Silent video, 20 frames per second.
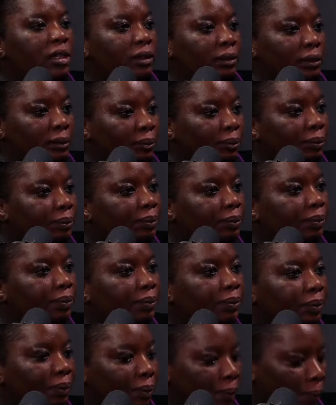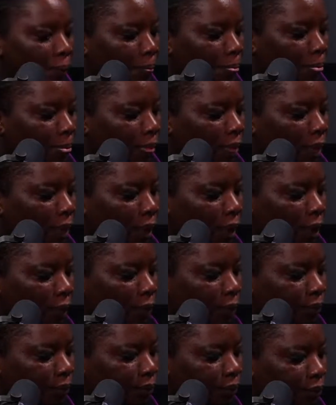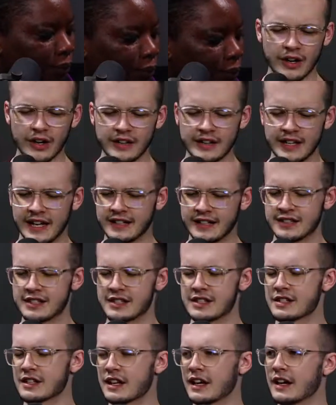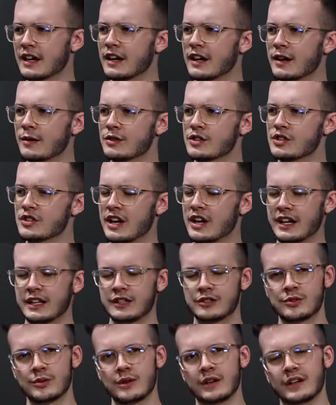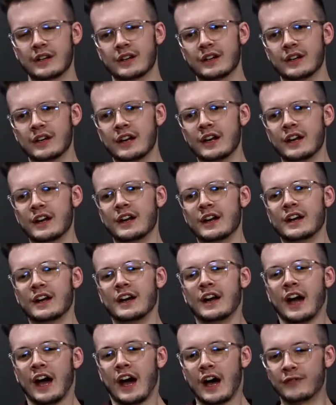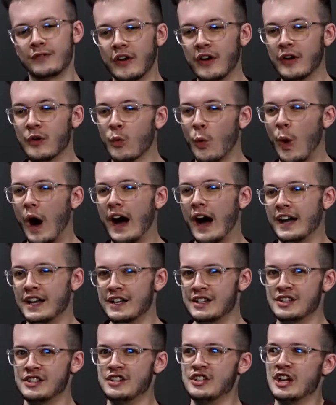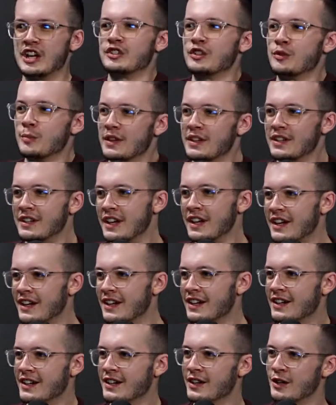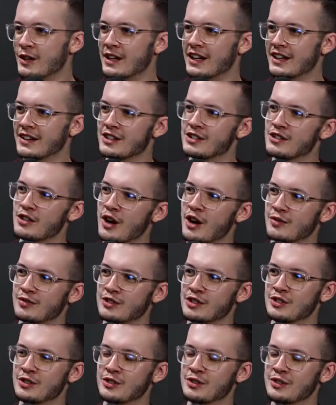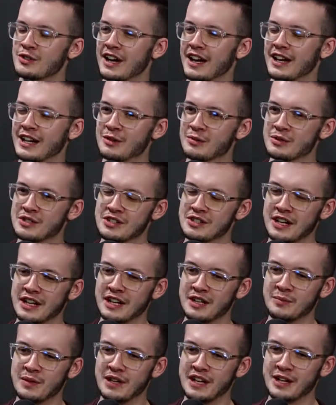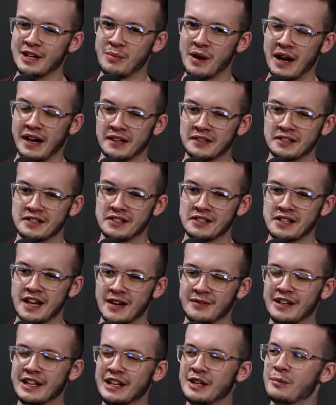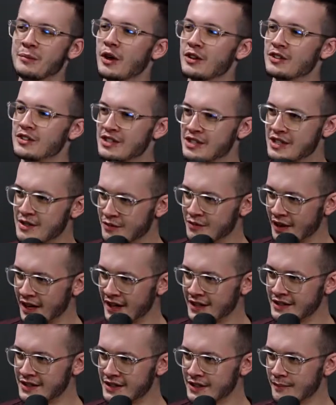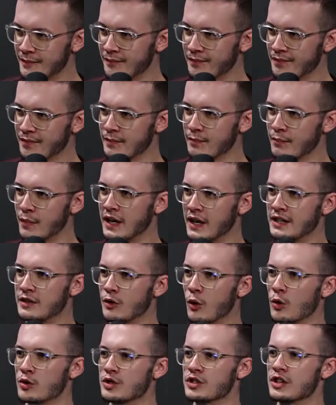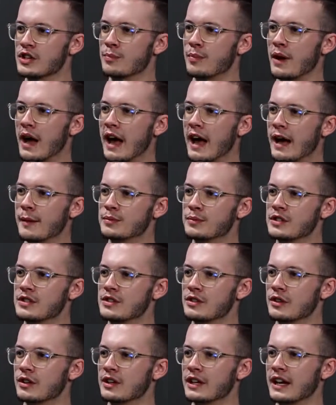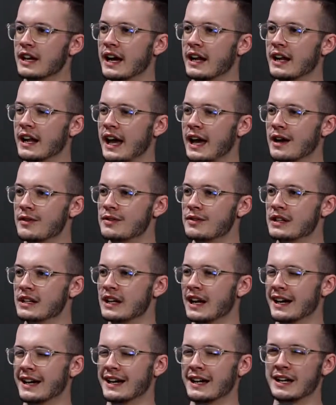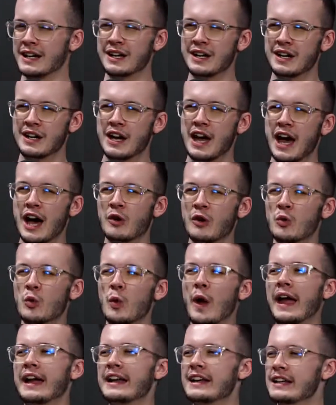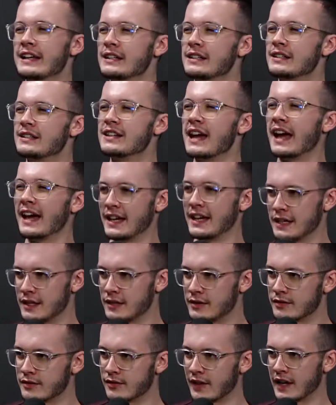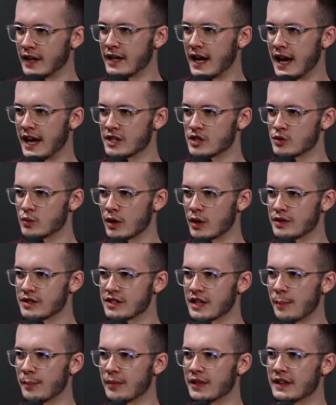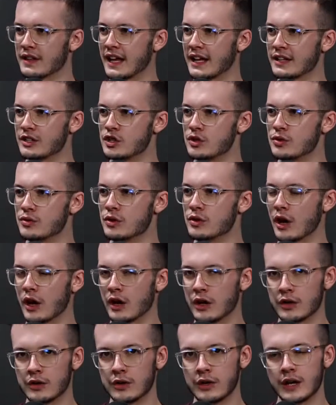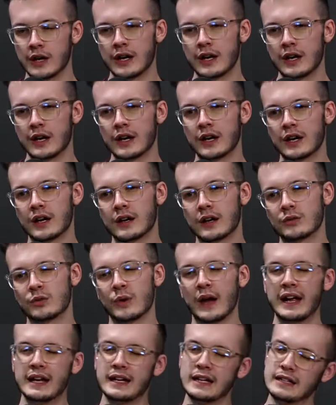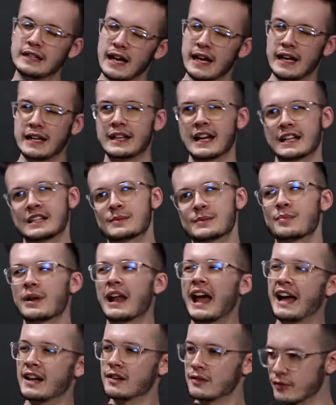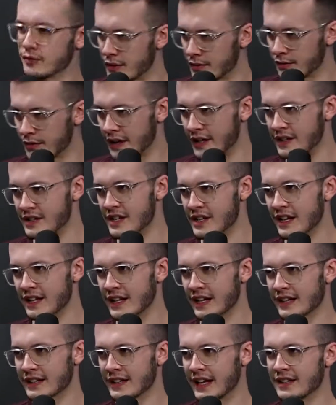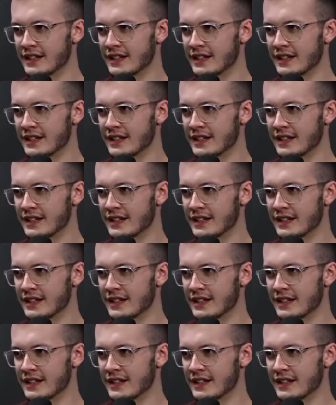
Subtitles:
Yeah. I sort of want to add something on that. I was chatting to a very wise gentleman earlier this afternoon, and he was telling me about having an emergency fund, but also perhaps looking at having like a rainy day fund as well, something that a rainy day that's planned for, if we can say it like that.